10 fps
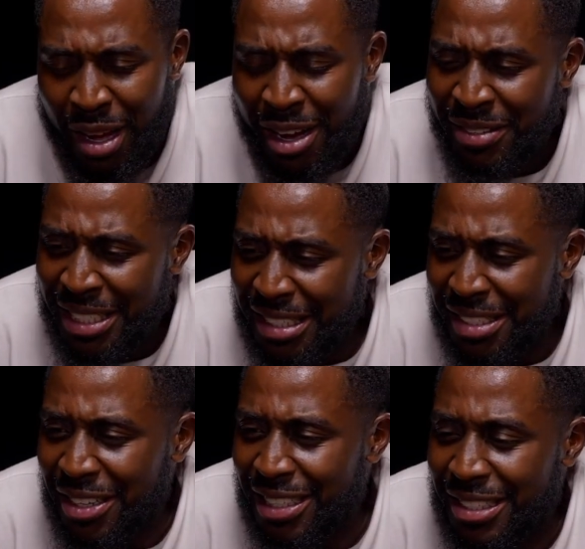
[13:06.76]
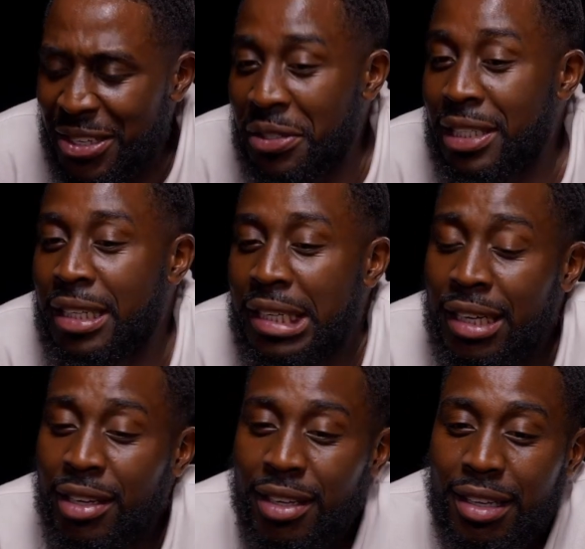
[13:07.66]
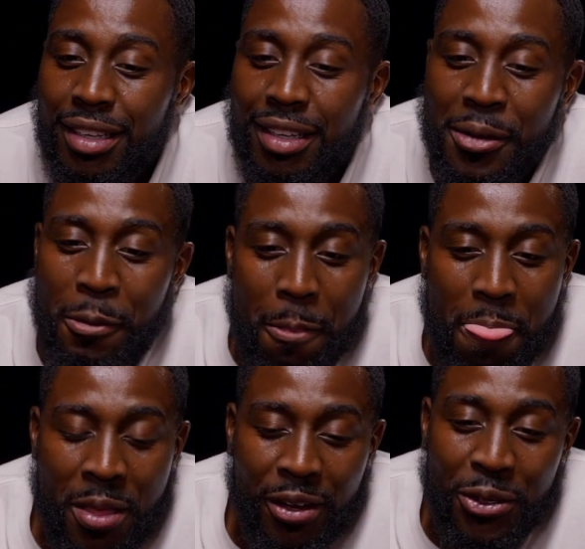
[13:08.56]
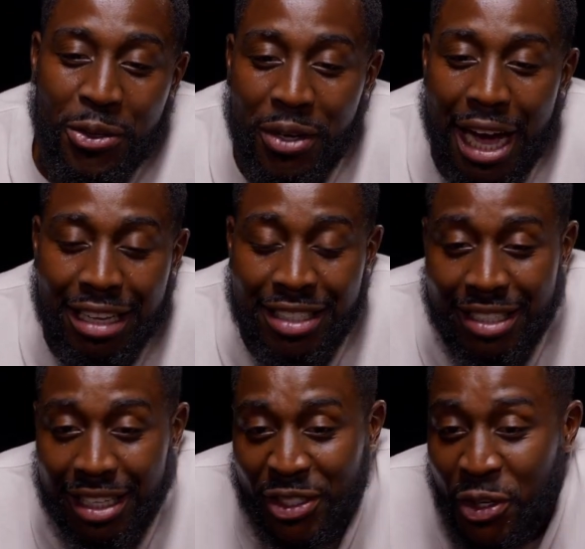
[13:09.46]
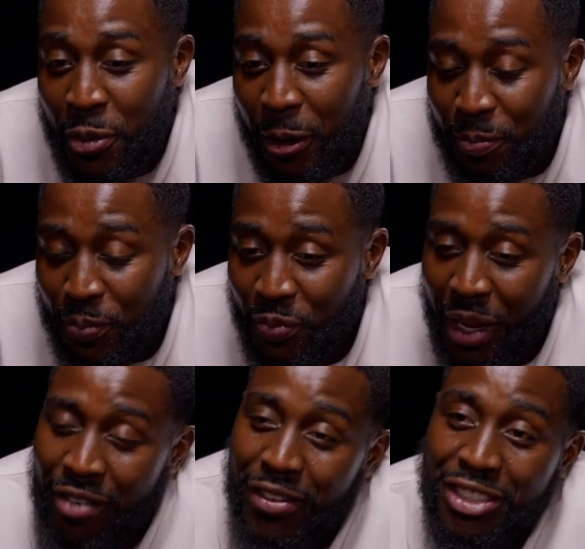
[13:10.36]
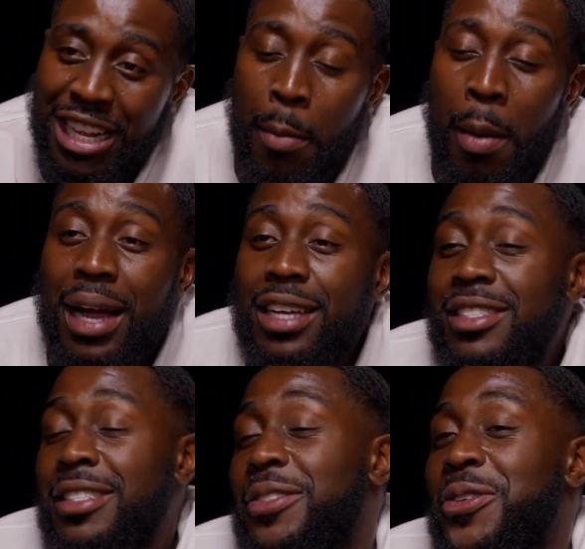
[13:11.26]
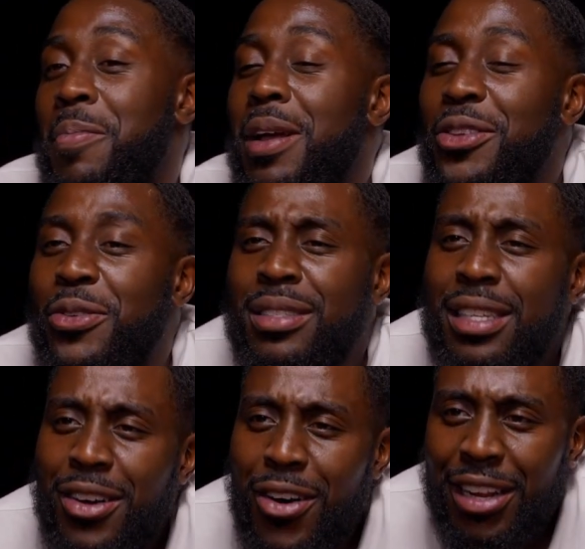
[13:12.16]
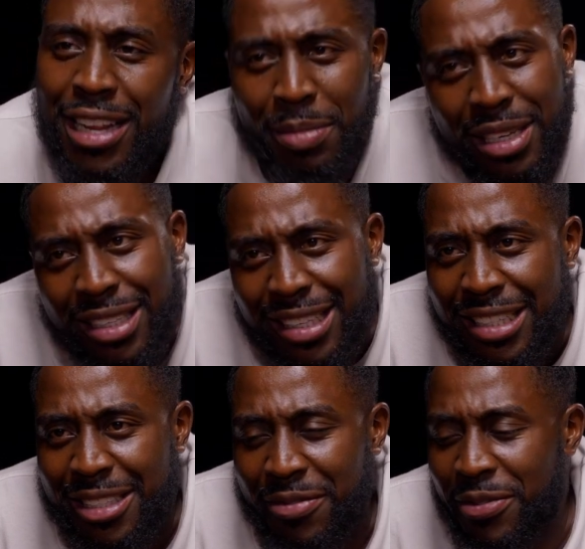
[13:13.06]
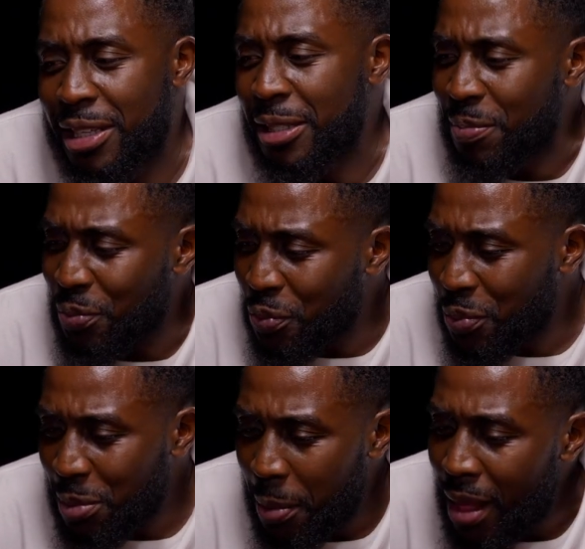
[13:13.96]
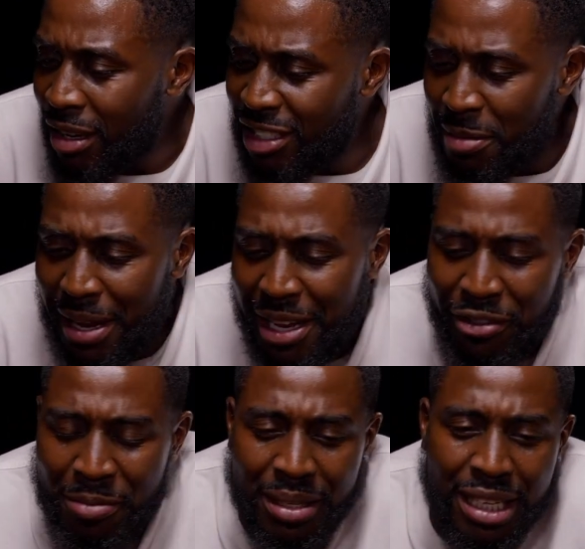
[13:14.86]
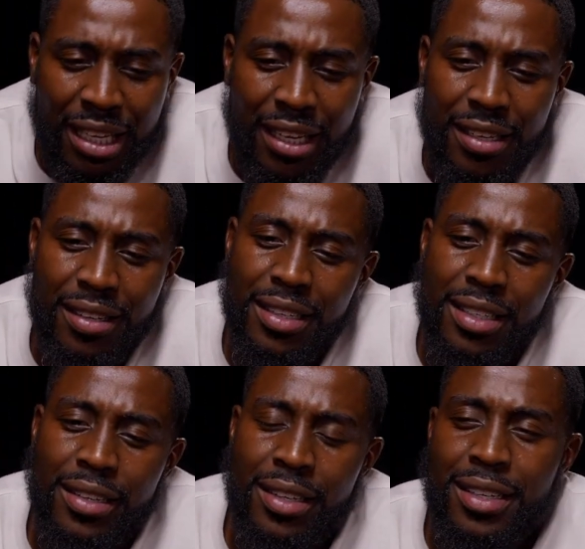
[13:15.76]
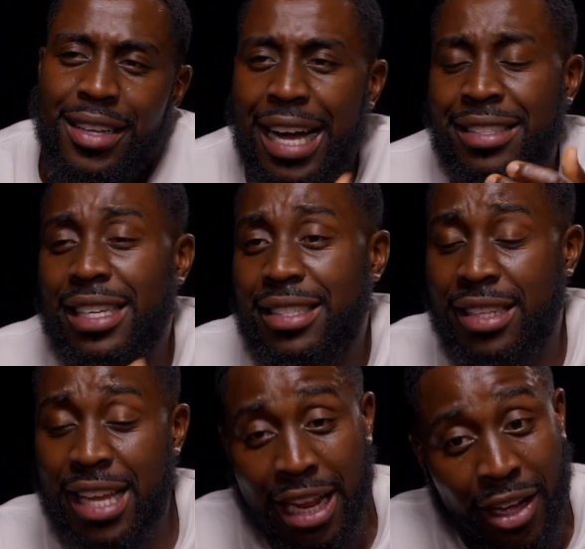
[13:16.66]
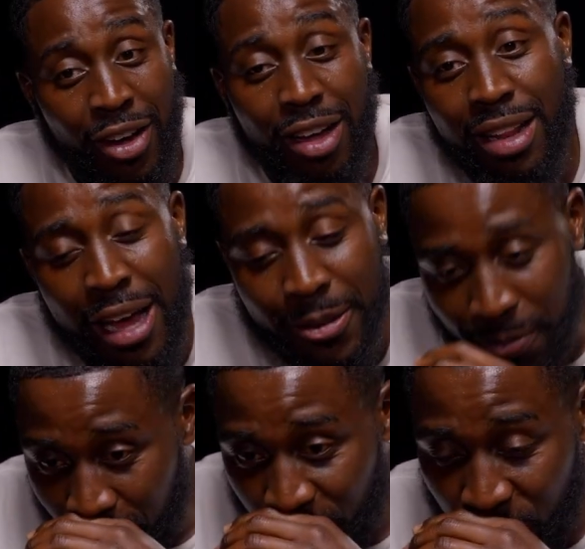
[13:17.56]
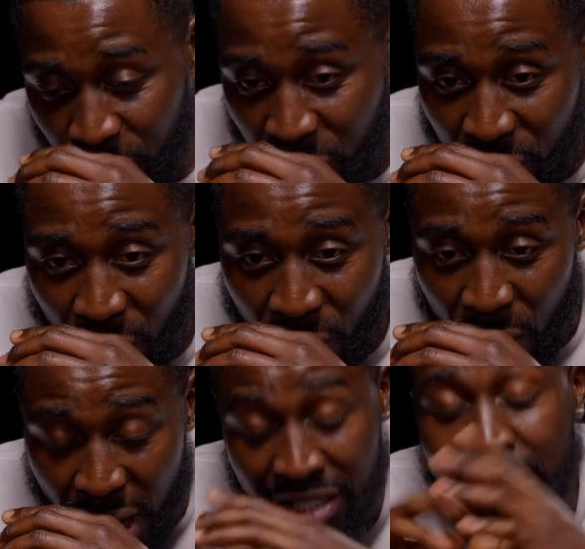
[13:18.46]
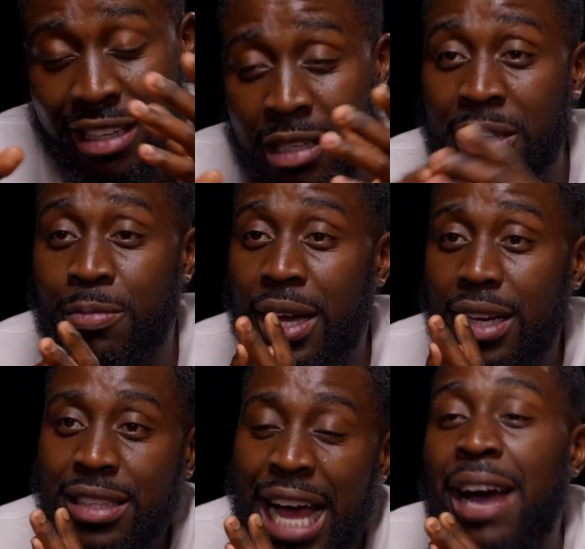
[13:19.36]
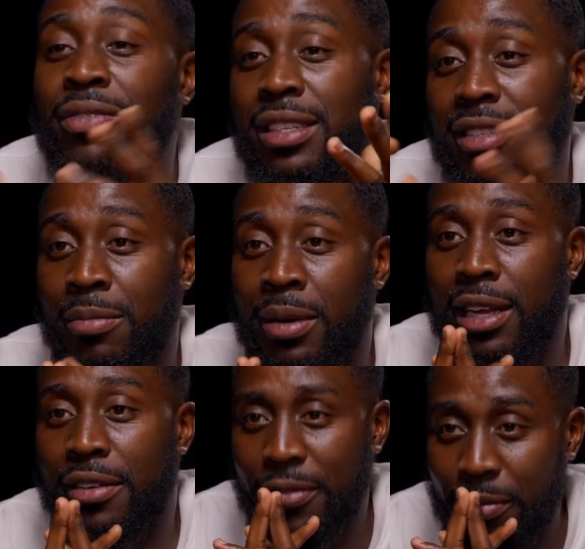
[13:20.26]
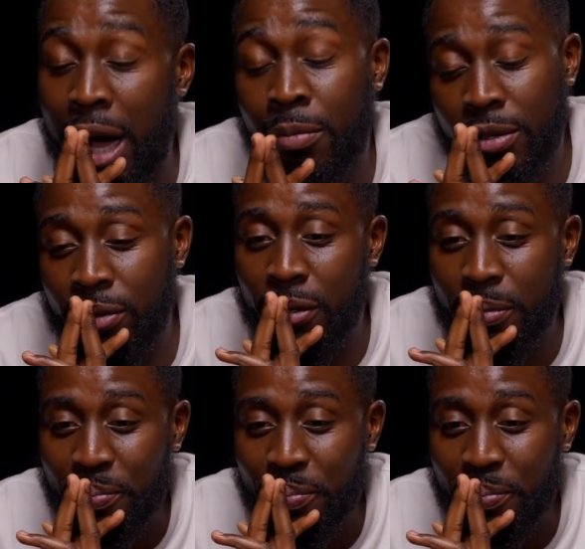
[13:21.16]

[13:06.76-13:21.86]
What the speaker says: The sister in COD who actually said, you know what? I think you should add my mac and cheese to your menu. I said, oh, let me taste it first. She made it for me. I tasted it, and I can't lie. She had the best mac that I've tasted in my life. I'll be real.